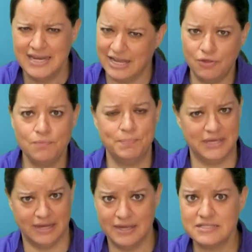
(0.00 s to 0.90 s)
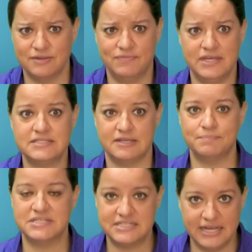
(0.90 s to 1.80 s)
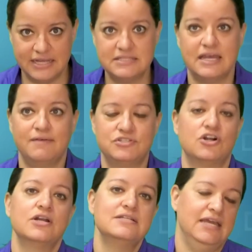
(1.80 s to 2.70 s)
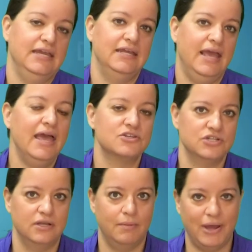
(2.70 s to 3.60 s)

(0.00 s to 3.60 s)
Now, because of this, some states have started taking action.